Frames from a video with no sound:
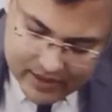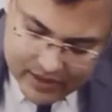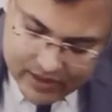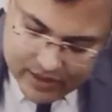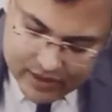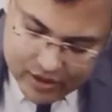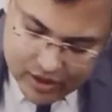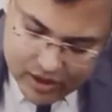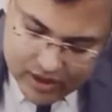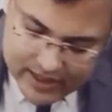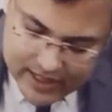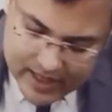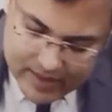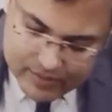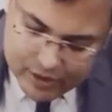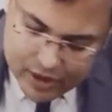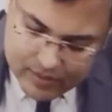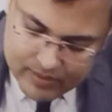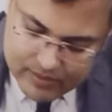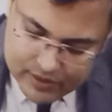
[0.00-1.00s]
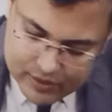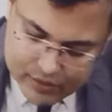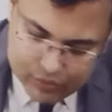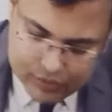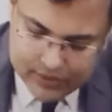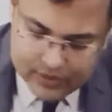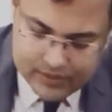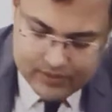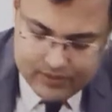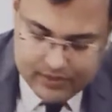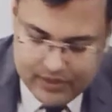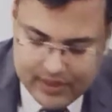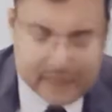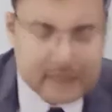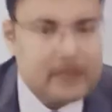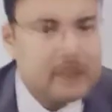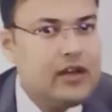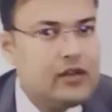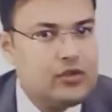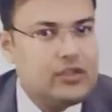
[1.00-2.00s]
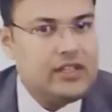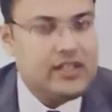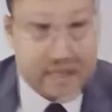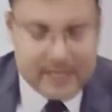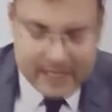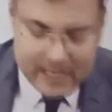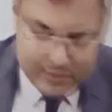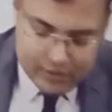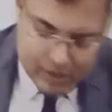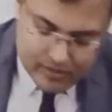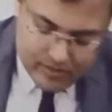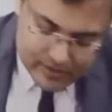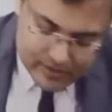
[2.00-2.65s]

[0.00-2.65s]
non-absorbable sutures. Right. So synthetic absorbable